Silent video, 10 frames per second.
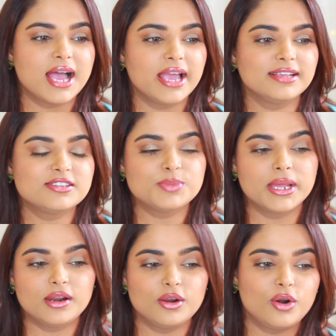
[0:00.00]
I
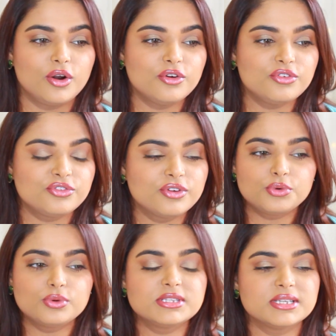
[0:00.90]
smell a lot of
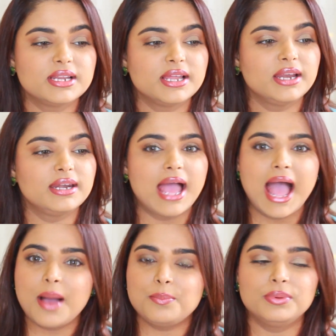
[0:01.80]
fruits in it,
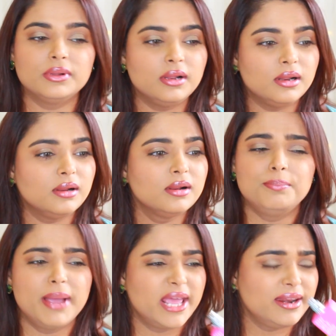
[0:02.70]
apple,
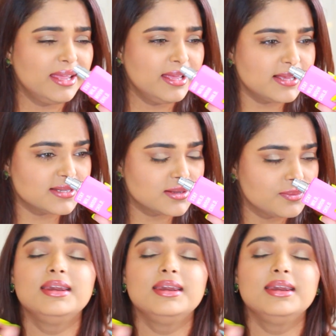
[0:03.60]
berries.